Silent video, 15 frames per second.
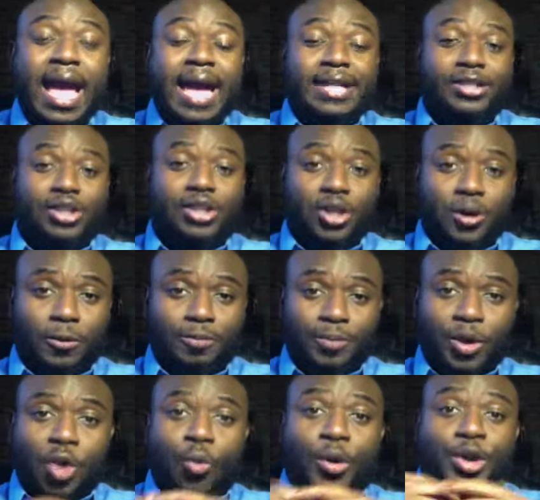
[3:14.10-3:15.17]
And so
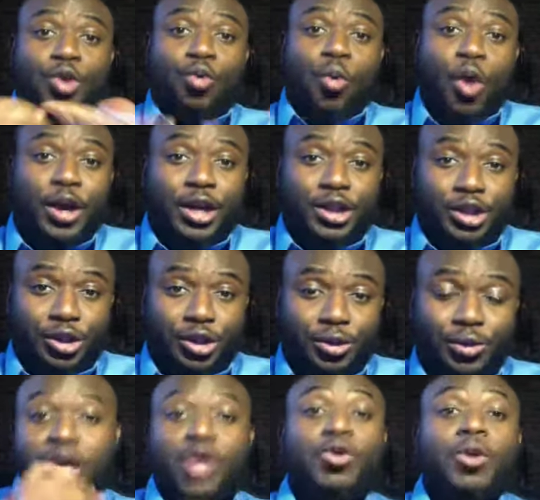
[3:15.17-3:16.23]
what you want to
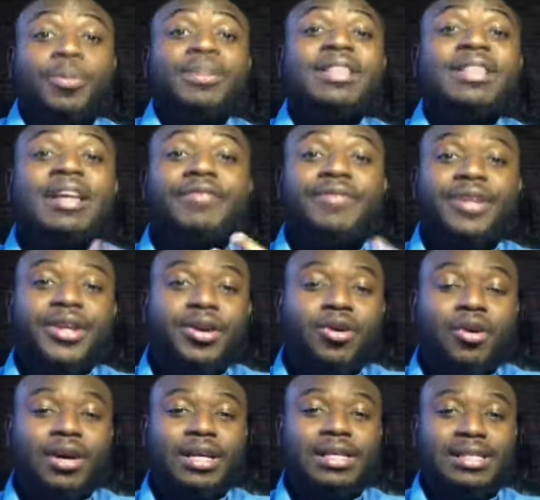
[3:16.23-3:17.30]
do, you want to put that video
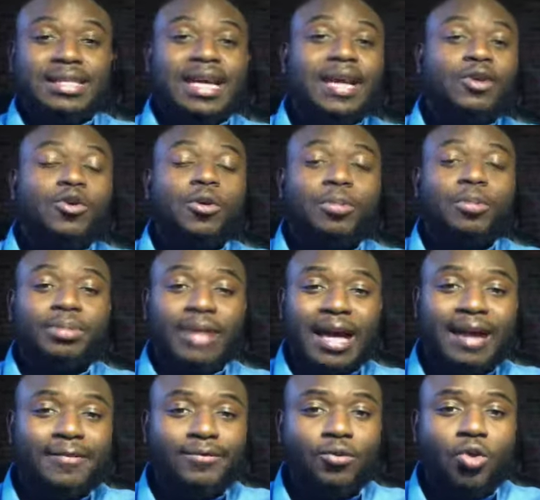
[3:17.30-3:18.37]
on a site or a
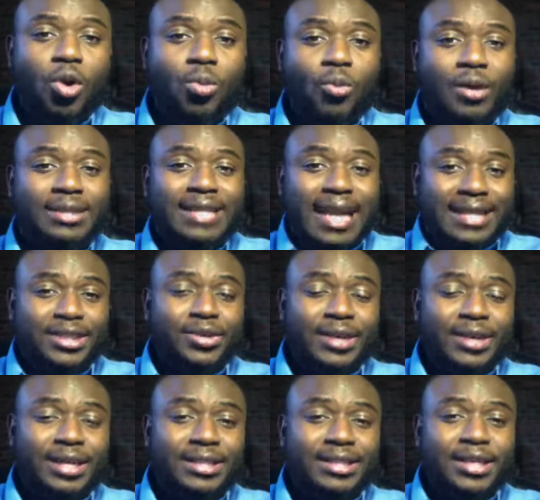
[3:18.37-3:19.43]
platform where it's actually going
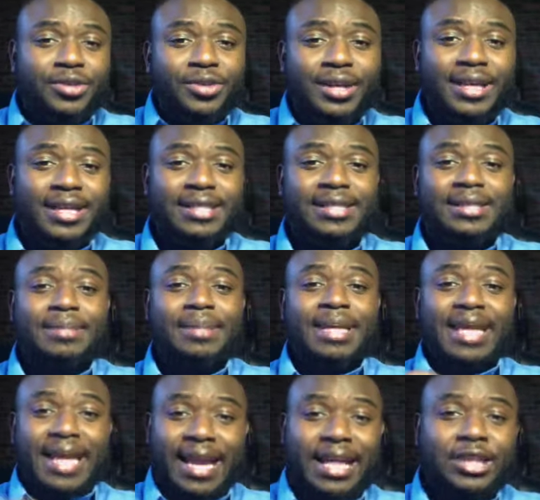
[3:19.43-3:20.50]
to continue to get some
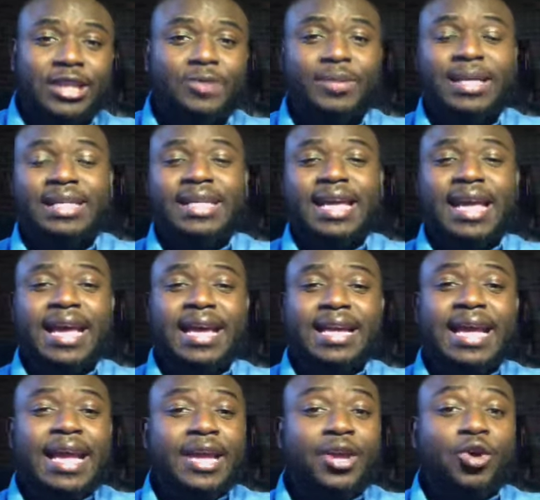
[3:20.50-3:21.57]
engagement and,
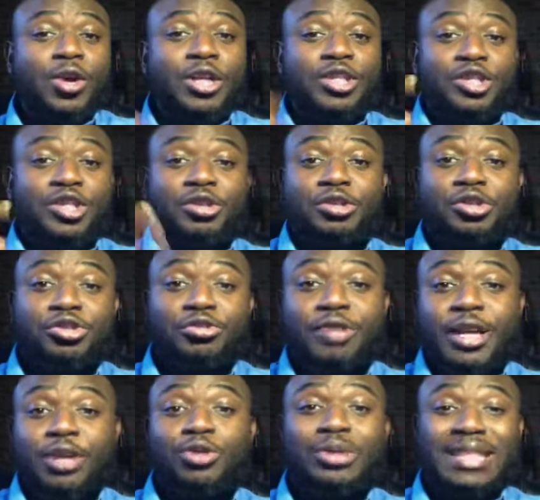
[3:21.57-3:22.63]
you know, continue to
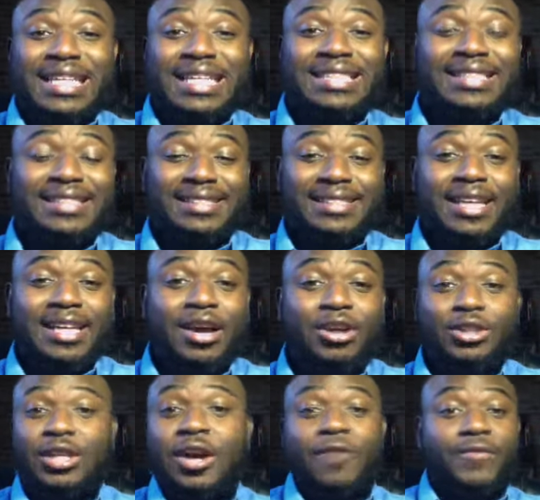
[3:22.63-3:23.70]
generate you leads and
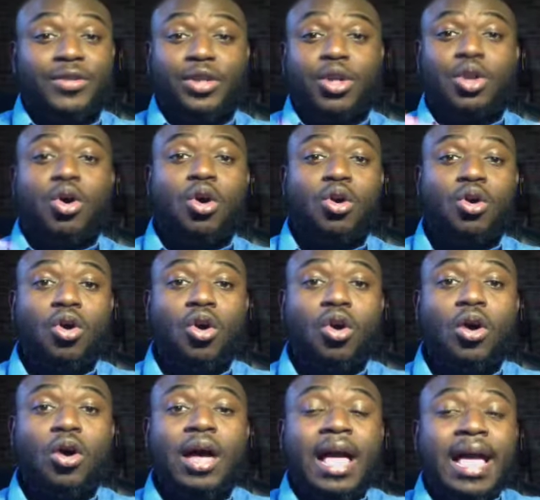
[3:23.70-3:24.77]
sales for the long haul.